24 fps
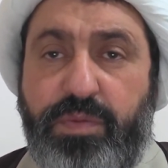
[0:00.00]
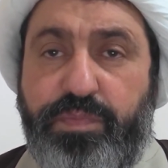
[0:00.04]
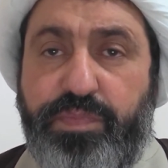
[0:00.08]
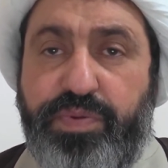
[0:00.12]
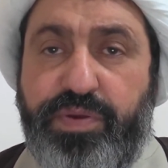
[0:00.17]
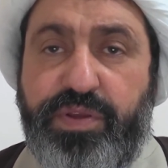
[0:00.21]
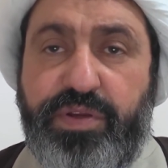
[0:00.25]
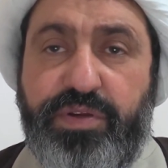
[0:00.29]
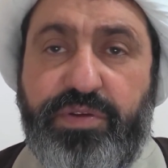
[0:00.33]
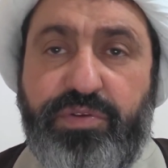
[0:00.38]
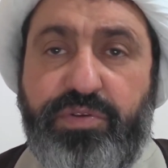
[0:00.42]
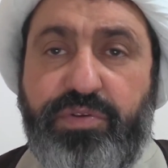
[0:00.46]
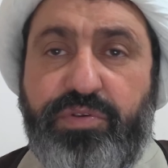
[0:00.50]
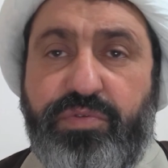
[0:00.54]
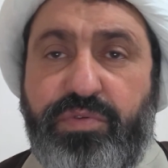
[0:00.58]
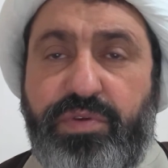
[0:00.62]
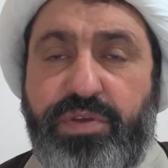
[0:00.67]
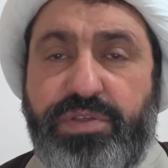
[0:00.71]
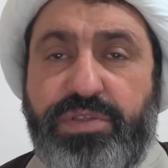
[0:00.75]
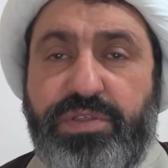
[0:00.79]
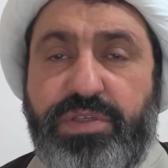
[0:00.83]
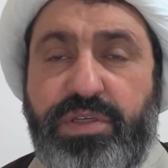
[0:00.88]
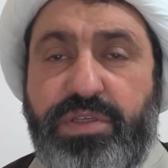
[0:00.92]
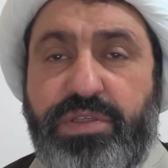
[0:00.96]

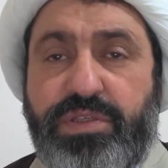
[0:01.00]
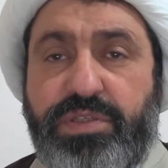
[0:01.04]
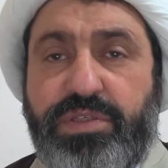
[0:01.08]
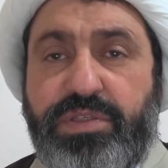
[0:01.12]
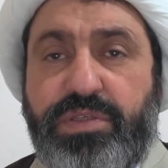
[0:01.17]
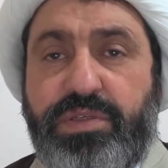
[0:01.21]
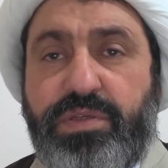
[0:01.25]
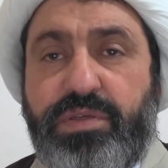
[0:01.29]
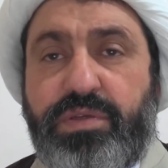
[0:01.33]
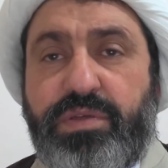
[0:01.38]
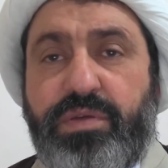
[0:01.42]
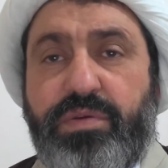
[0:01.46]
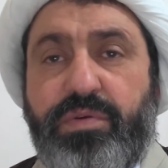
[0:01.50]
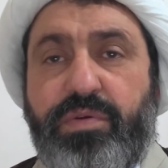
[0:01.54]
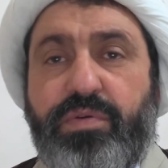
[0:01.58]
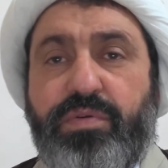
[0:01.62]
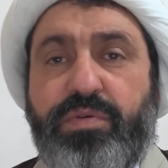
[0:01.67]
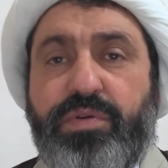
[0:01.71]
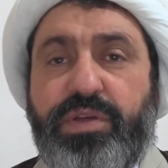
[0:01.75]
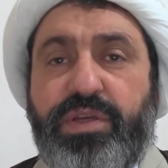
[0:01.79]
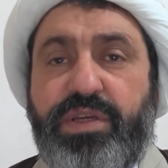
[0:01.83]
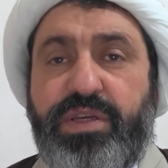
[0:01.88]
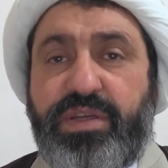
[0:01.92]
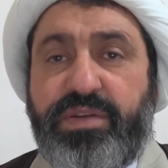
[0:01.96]
prerequisites
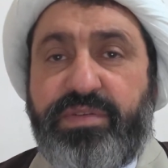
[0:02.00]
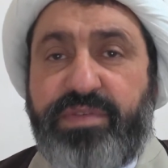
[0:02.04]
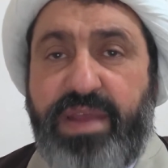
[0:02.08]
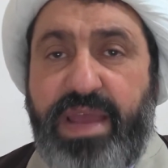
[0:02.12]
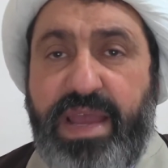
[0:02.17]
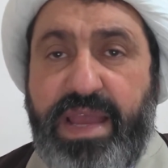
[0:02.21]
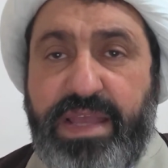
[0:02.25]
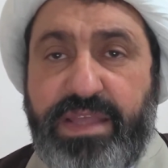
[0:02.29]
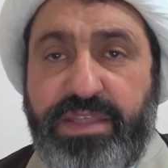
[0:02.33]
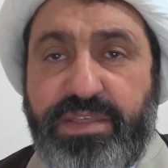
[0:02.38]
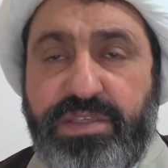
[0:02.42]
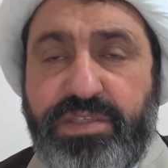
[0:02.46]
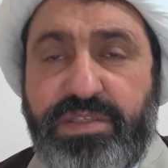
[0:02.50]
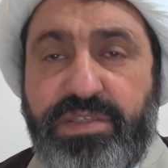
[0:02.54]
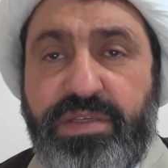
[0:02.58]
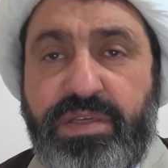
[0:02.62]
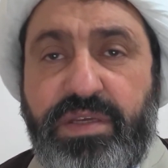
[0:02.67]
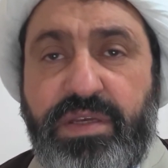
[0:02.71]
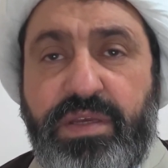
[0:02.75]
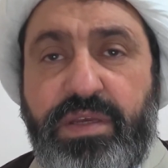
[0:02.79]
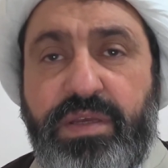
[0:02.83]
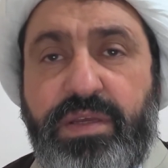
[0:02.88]
or grants